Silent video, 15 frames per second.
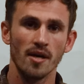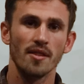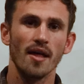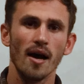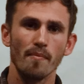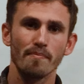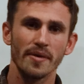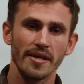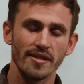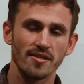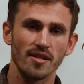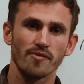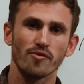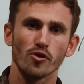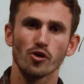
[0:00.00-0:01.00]
That
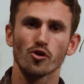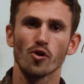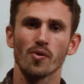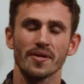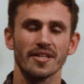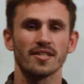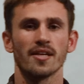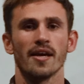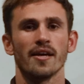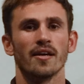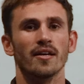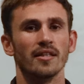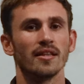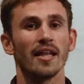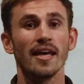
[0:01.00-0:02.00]
means if you're growing, say,
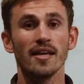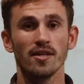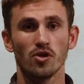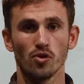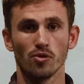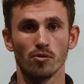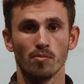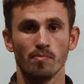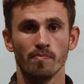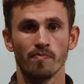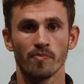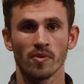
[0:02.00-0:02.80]
a legume